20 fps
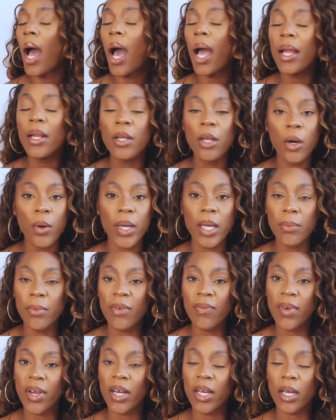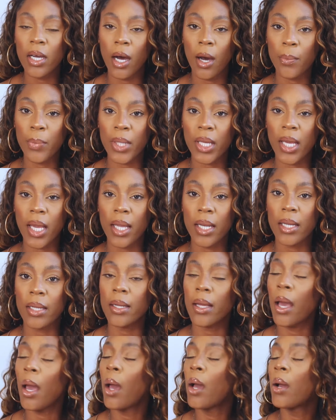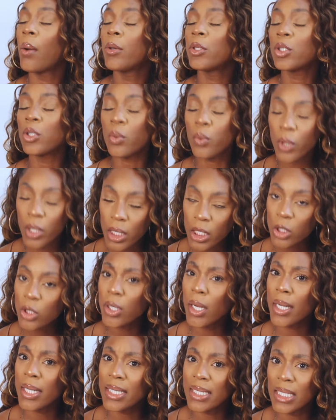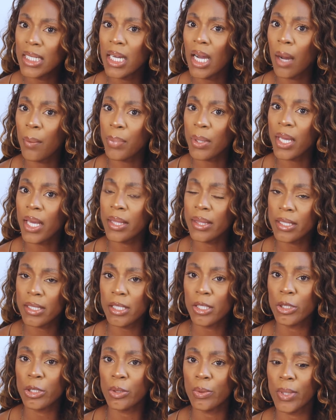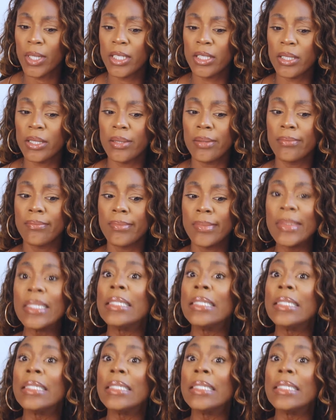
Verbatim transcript: I know it can be very complicated, so we're gonna try to decomplicate the situation.